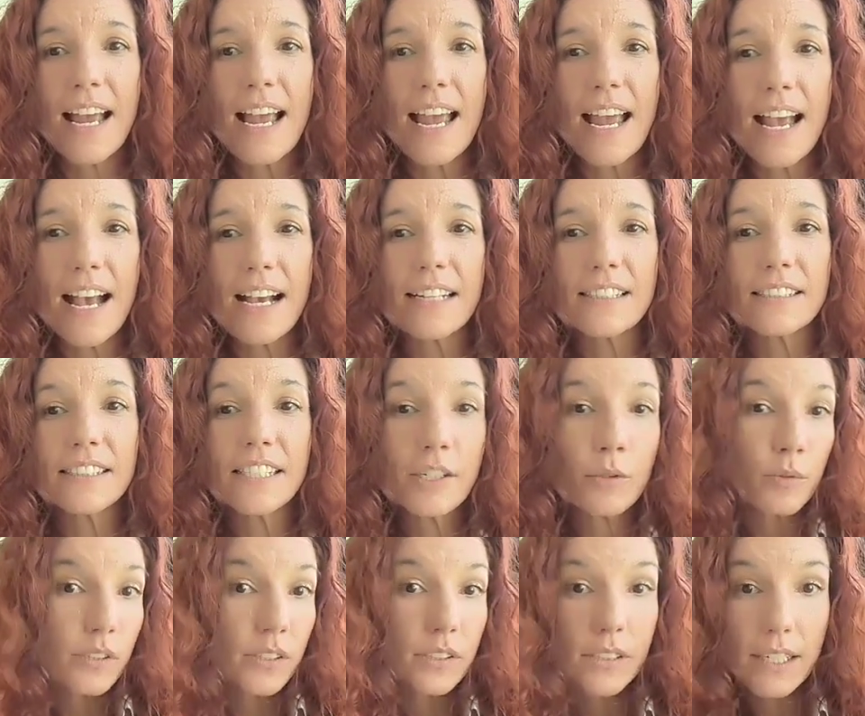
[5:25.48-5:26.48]
And
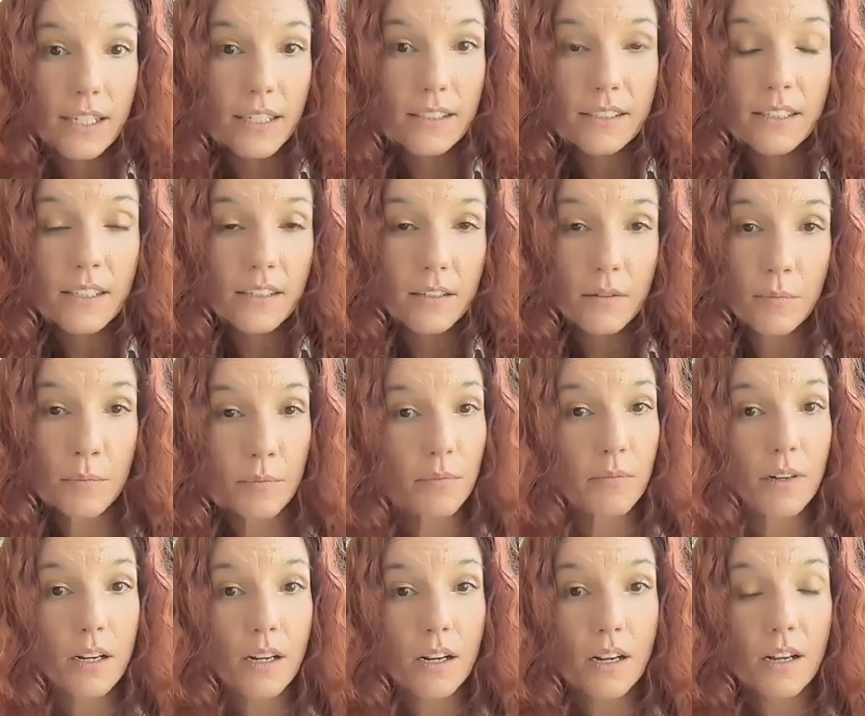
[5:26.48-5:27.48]
he was, like I said,
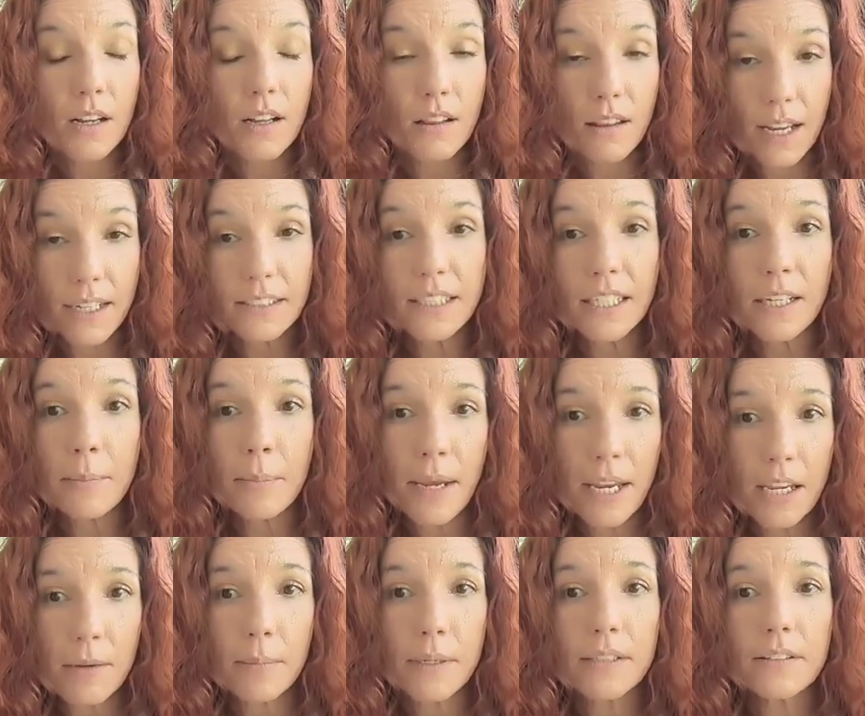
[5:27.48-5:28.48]
collecting
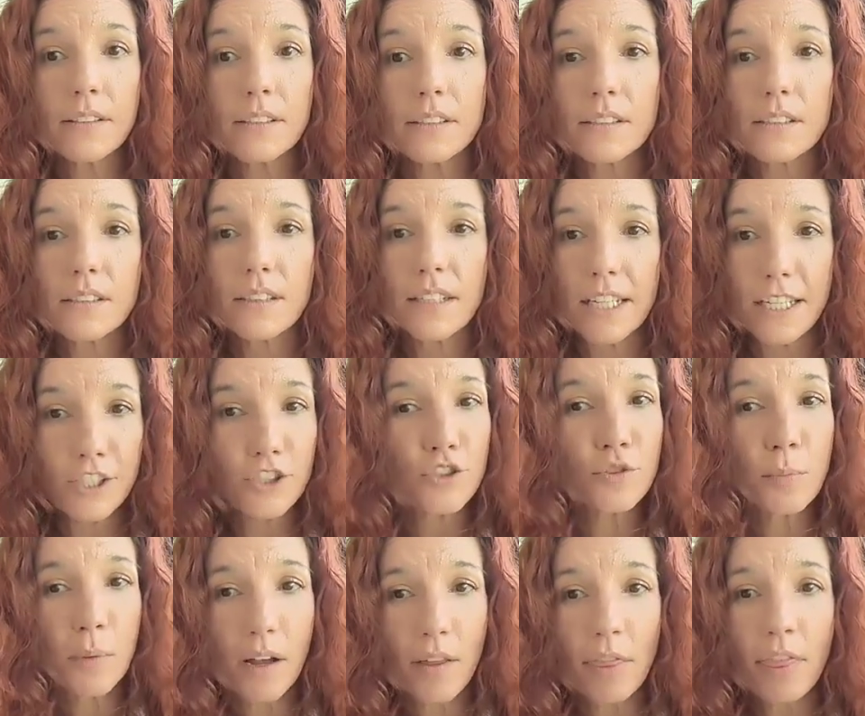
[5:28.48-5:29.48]
payments
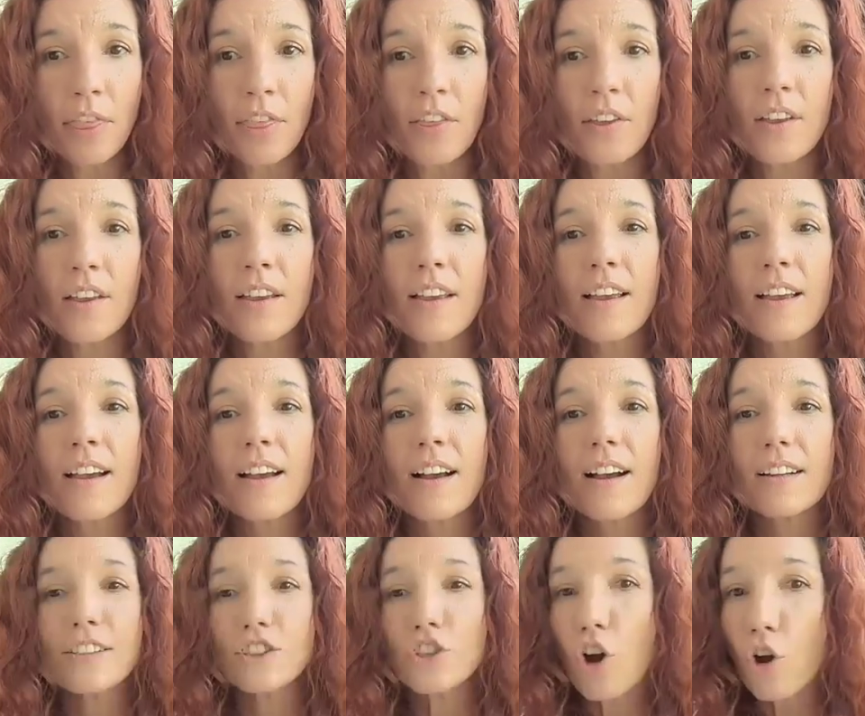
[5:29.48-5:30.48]
each month,
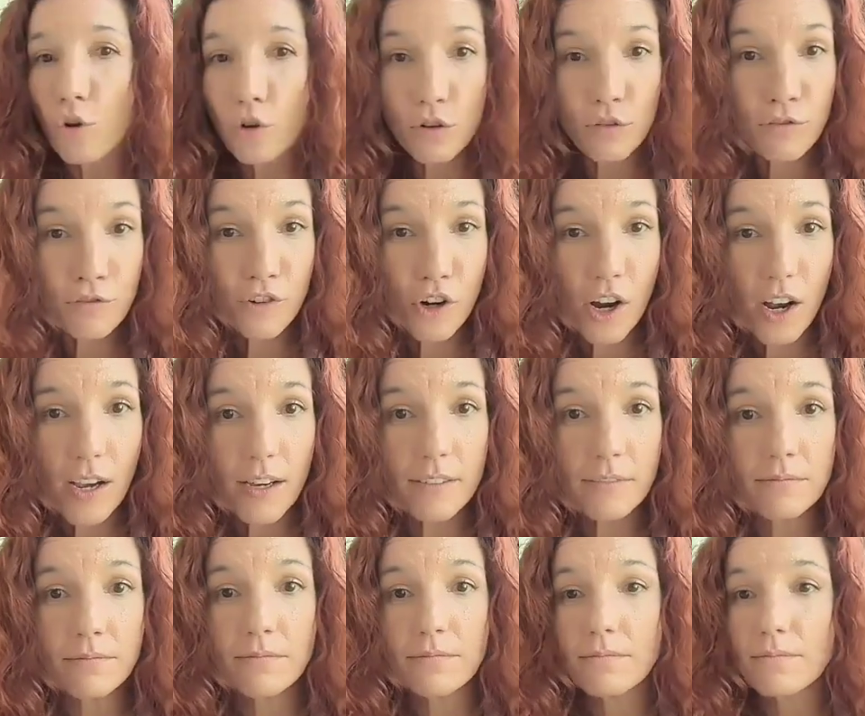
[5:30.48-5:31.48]
total fraud,
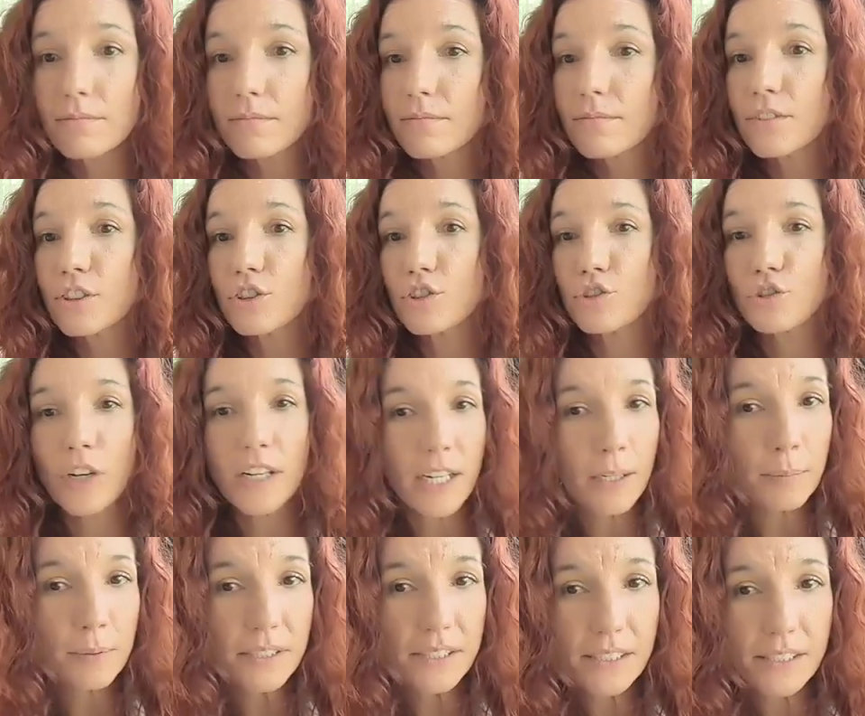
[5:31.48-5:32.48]
straight
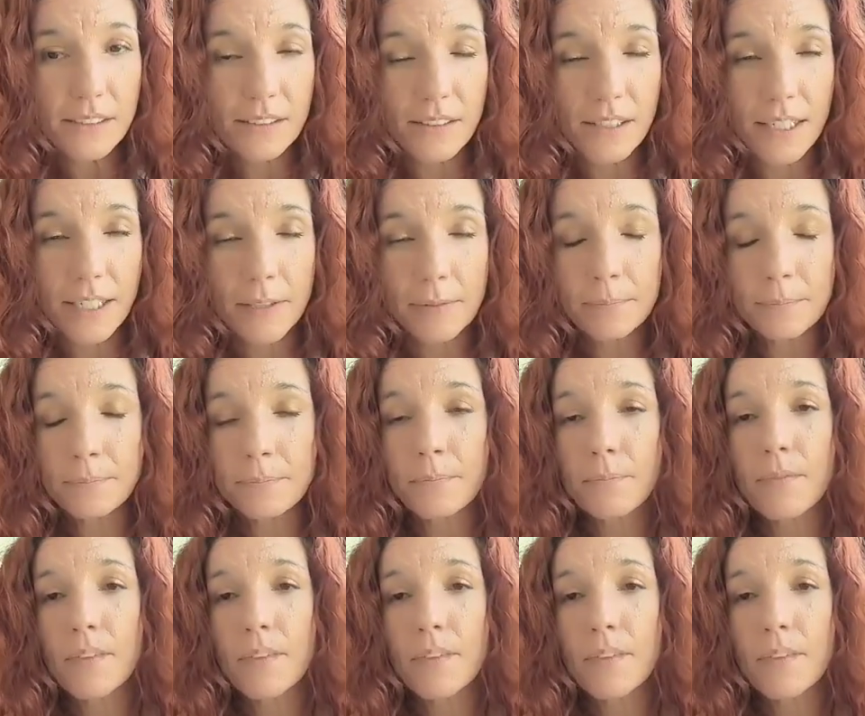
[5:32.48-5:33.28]
up stealing.